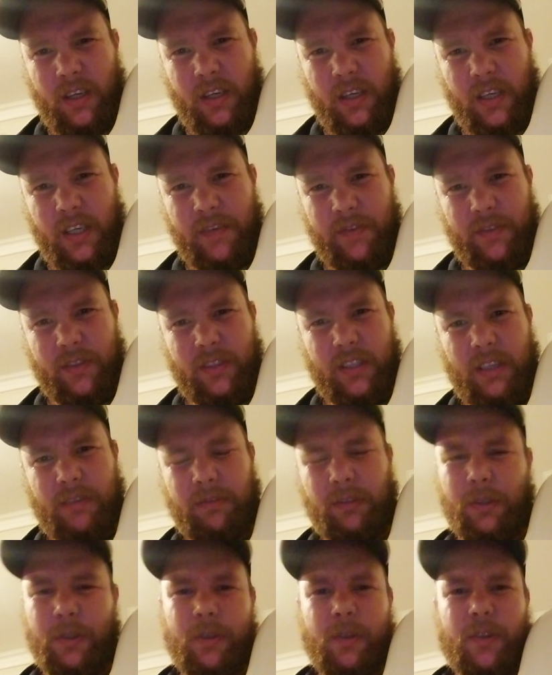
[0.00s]
Even Steve
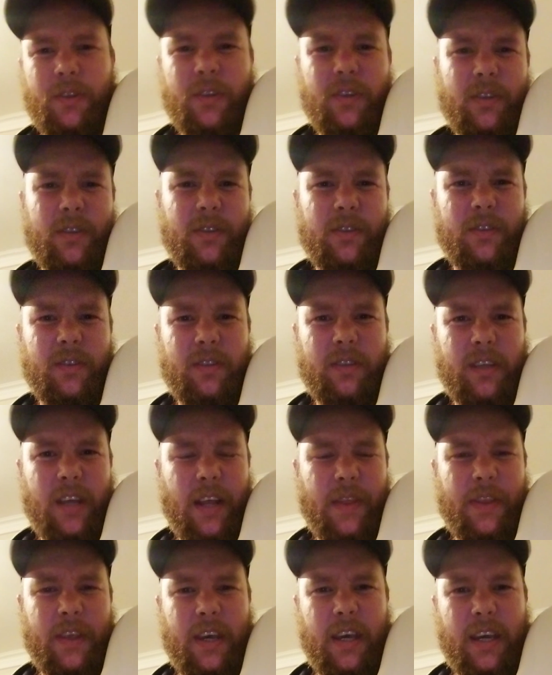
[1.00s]
Lukather's
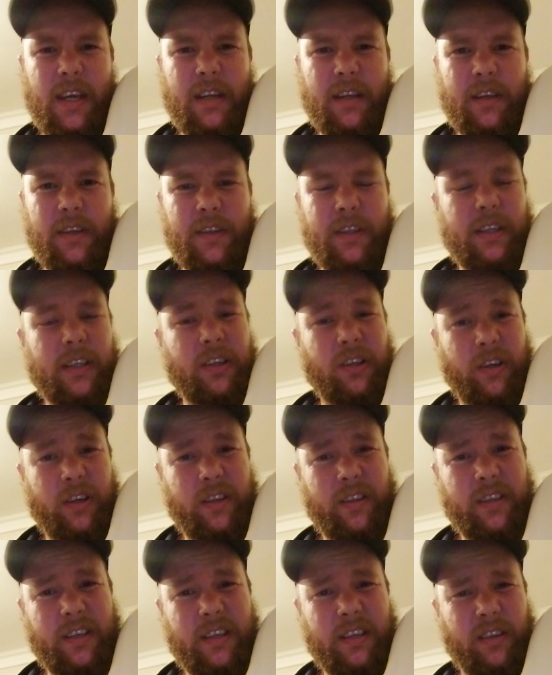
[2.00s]
done that. A lot
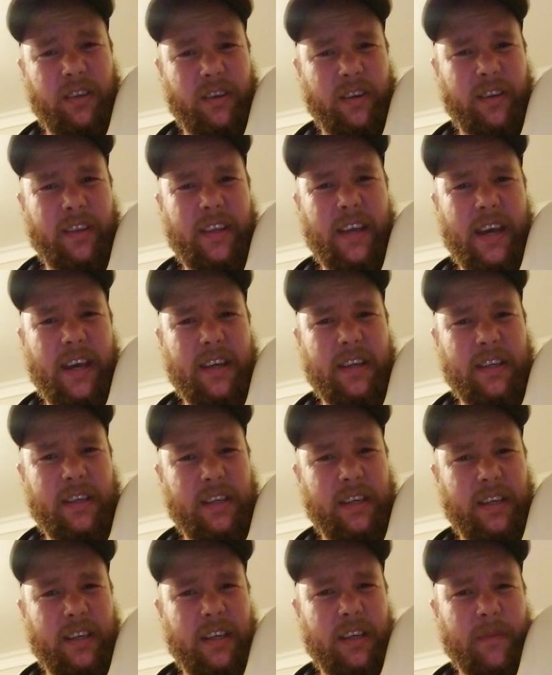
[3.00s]
of
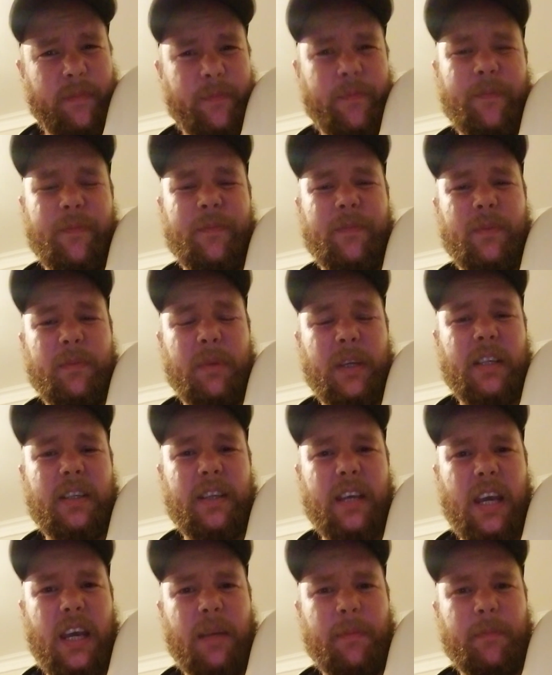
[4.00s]
the big
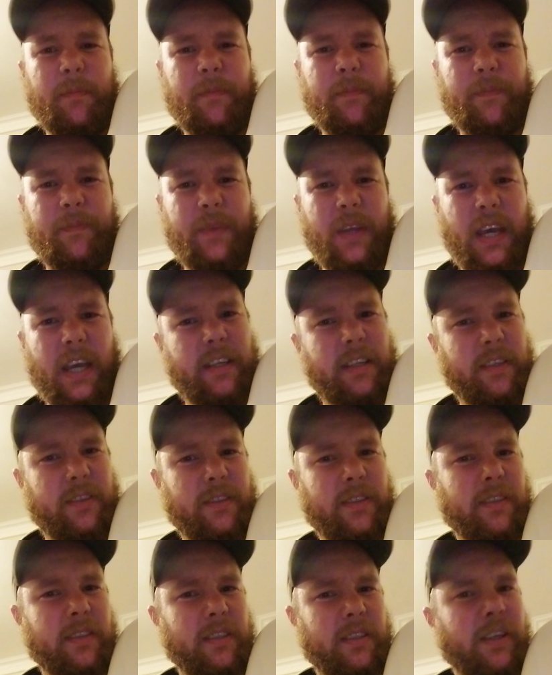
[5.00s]
name
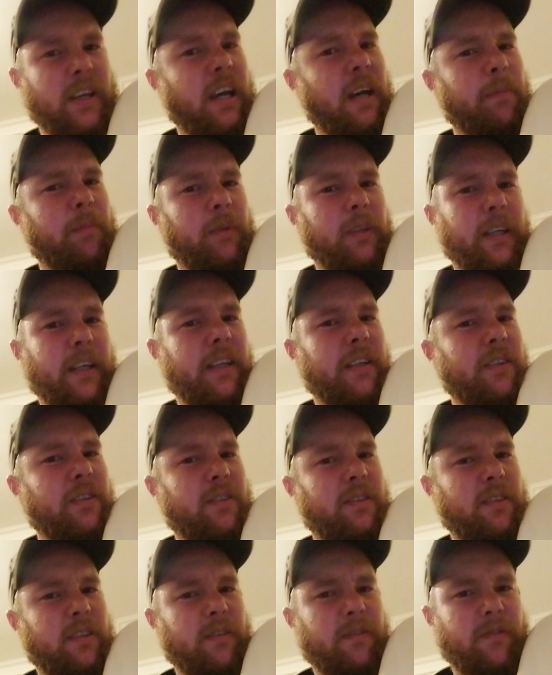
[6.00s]
'80s guitar
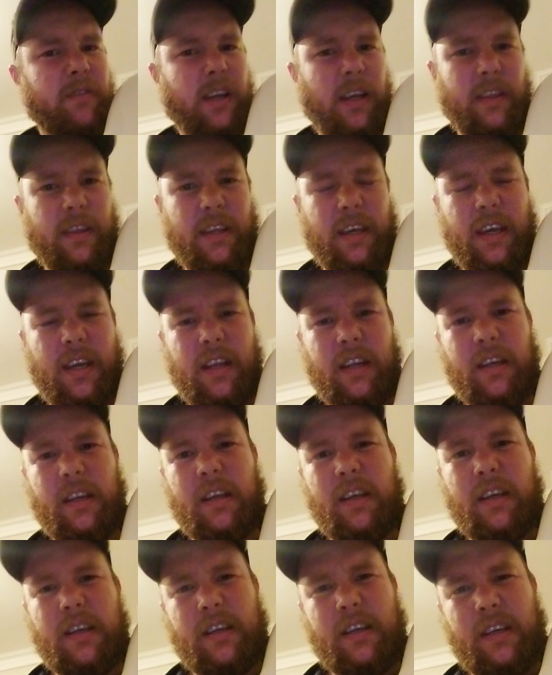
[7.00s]
players have done that, and
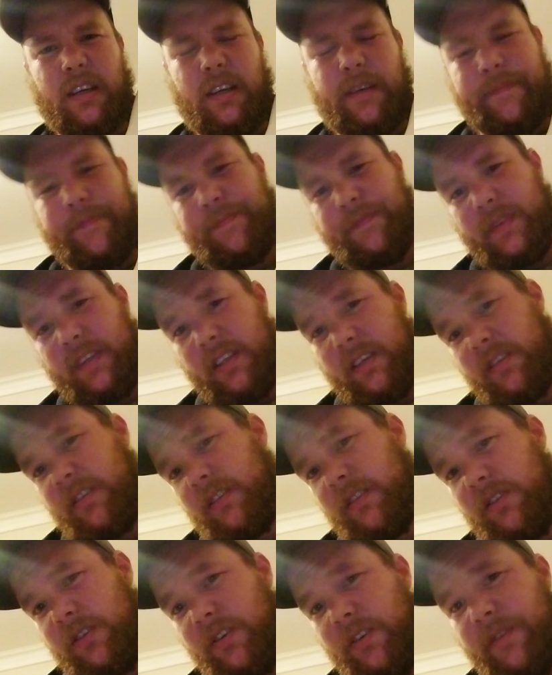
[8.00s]

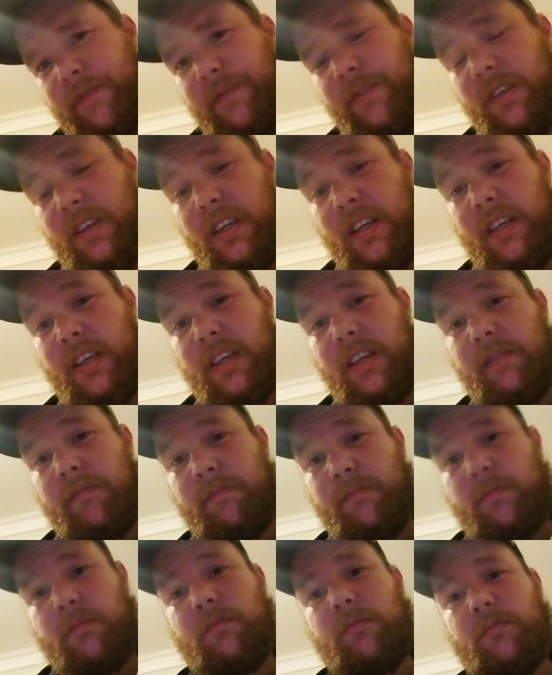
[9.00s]
a lot of the
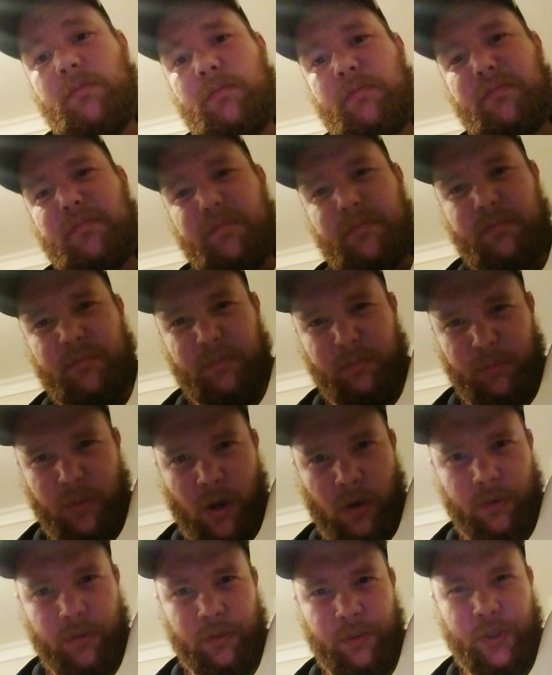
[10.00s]

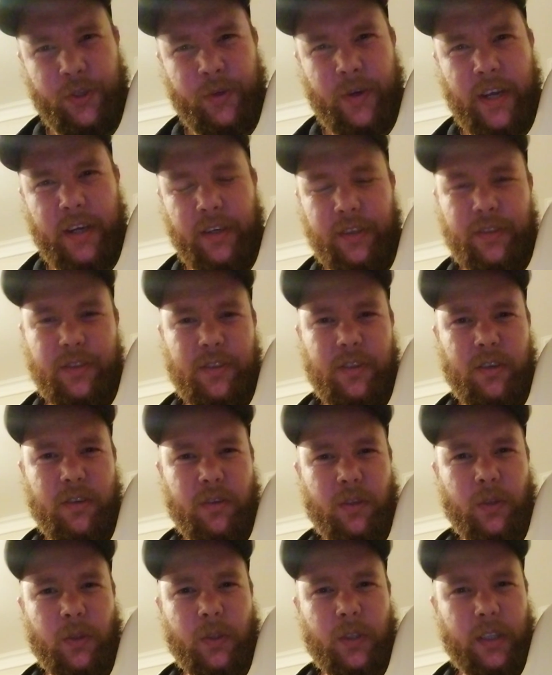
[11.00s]
modern shredders
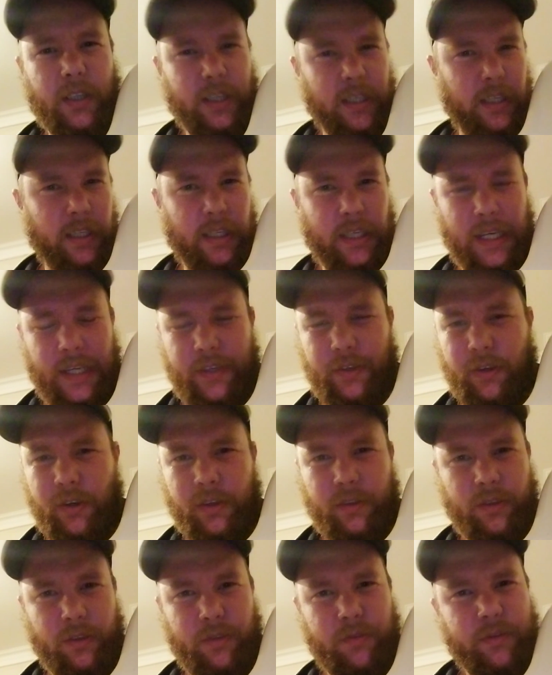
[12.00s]
too are
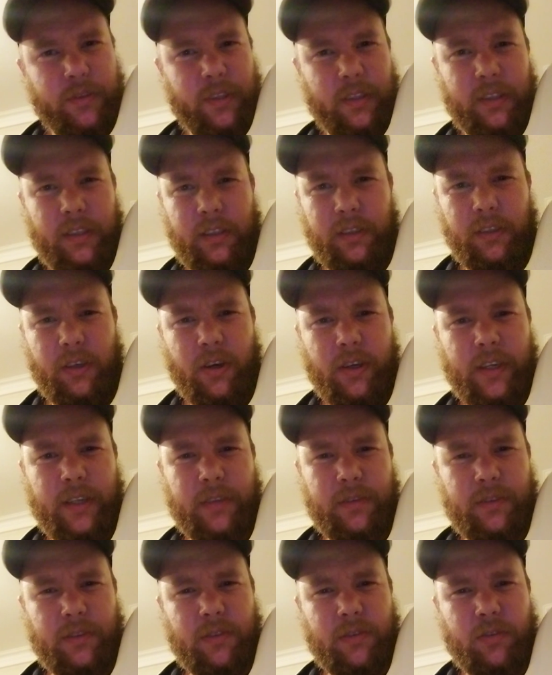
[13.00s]
not using the
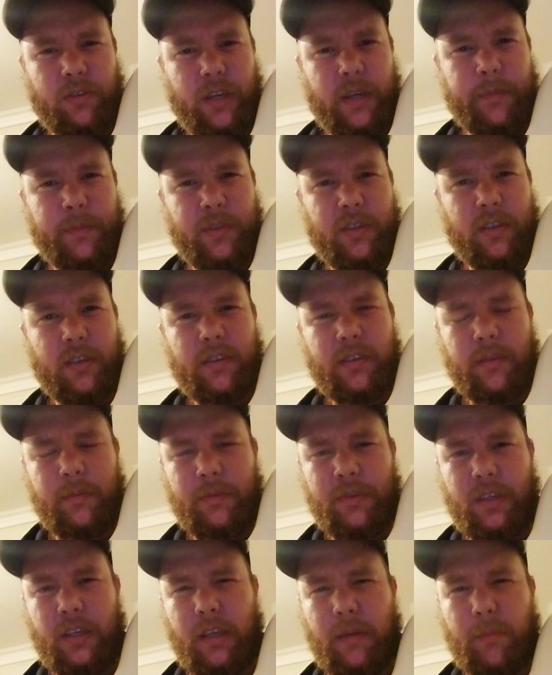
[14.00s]
locking trem
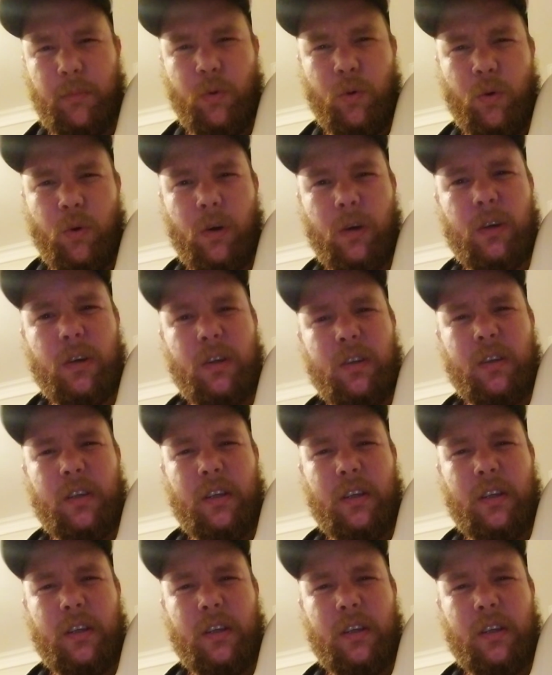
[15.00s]
systems anymore.